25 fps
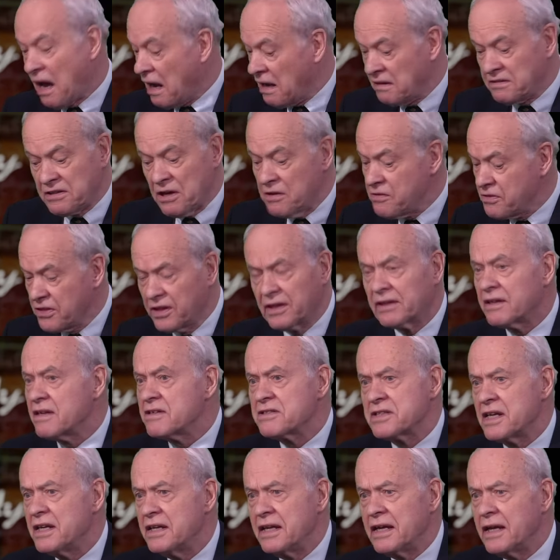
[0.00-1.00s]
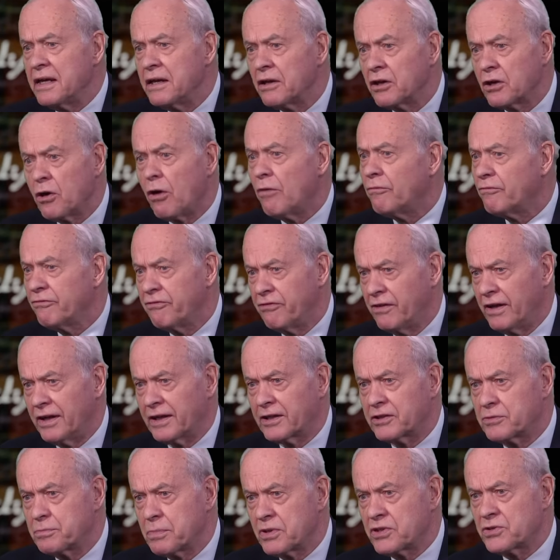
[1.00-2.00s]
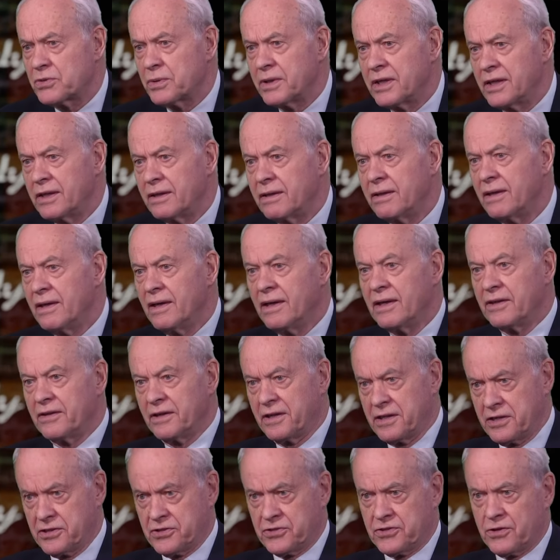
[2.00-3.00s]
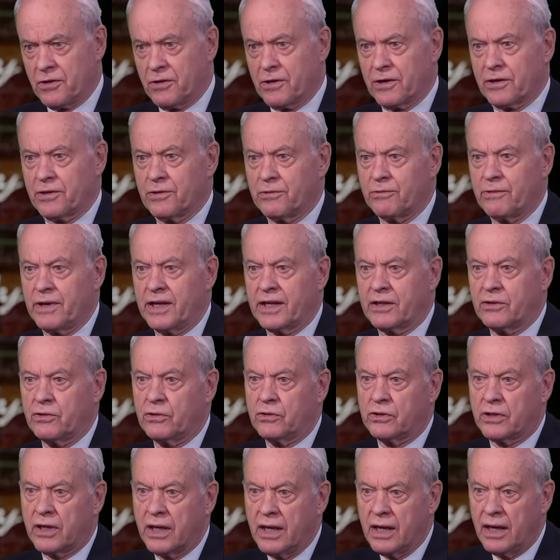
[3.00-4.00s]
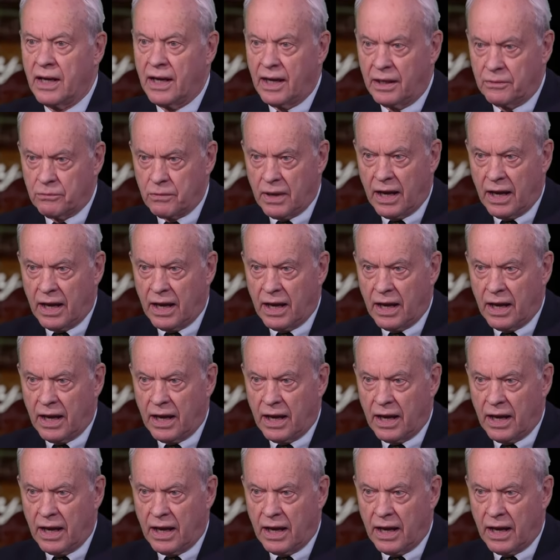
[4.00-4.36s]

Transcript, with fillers: I don't think there's any conflict between the historical record no.